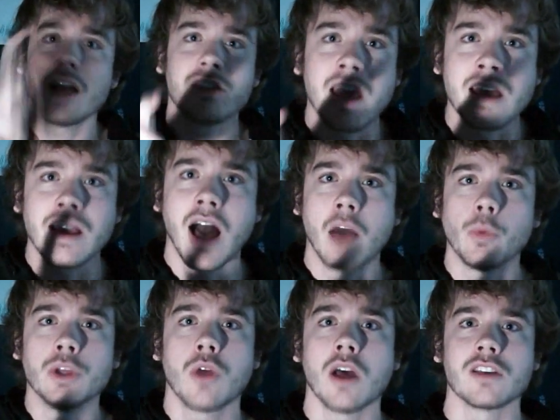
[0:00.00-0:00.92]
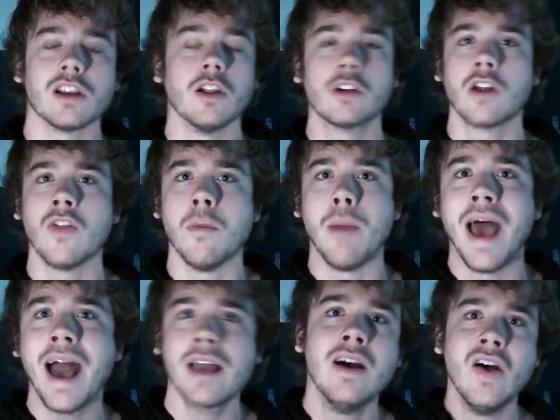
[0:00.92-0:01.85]
say "In God We Trust." I looked on the
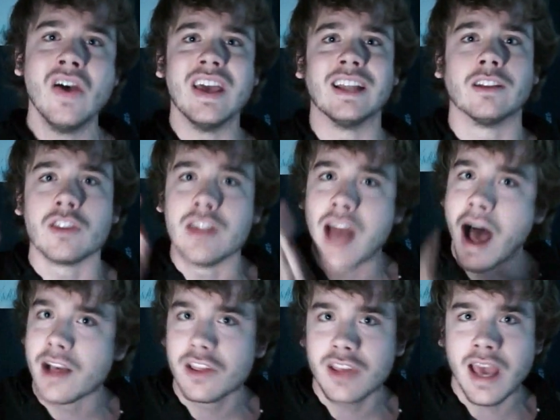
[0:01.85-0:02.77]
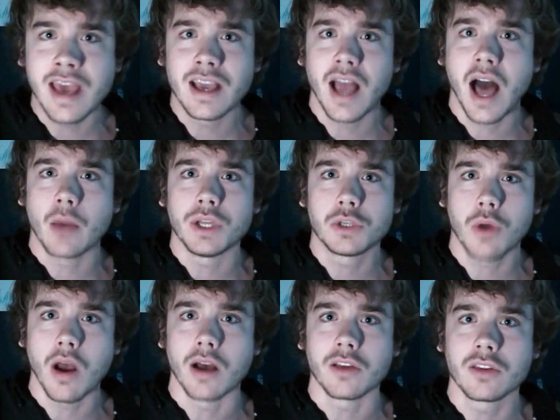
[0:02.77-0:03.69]
back. It does not say "In God We
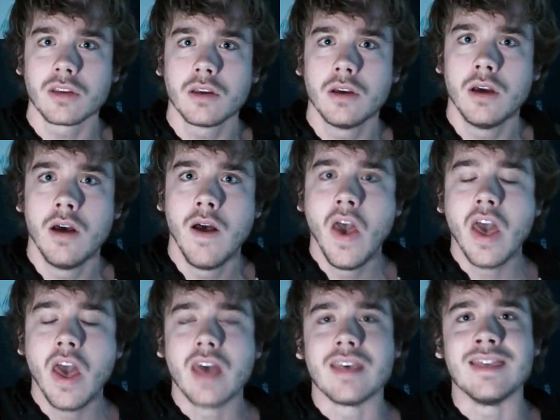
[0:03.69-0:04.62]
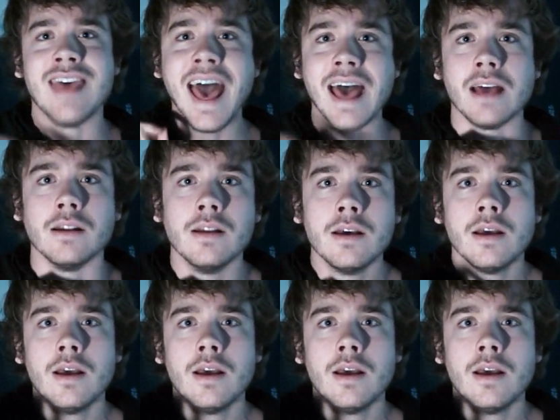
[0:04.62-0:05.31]
Trust." Then